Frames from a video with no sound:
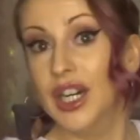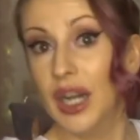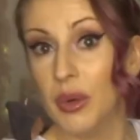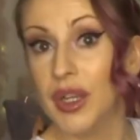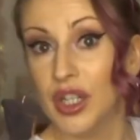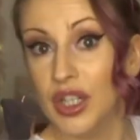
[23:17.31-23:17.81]

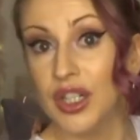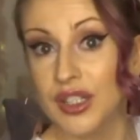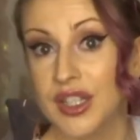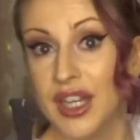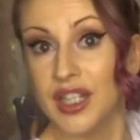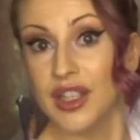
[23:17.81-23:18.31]
how it
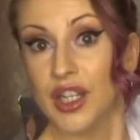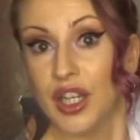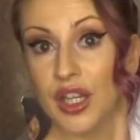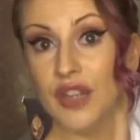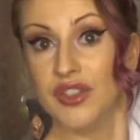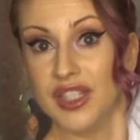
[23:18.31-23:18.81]
goes, getting the
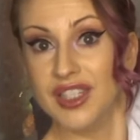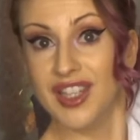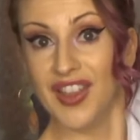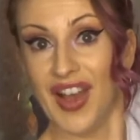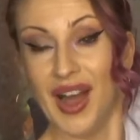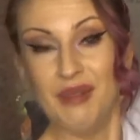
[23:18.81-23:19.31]
curves into
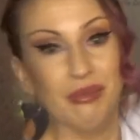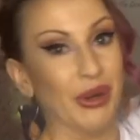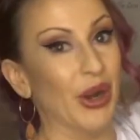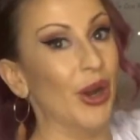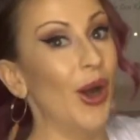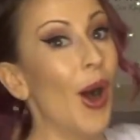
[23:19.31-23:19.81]
that.
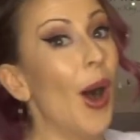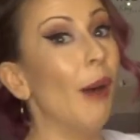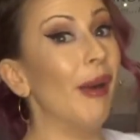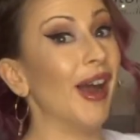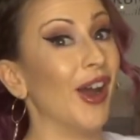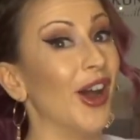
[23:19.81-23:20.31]
But
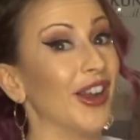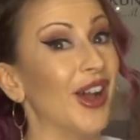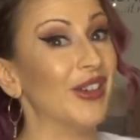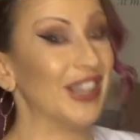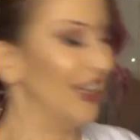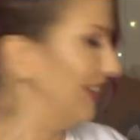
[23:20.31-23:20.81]
oh my god,
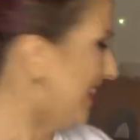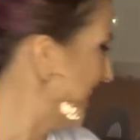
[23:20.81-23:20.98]
how cute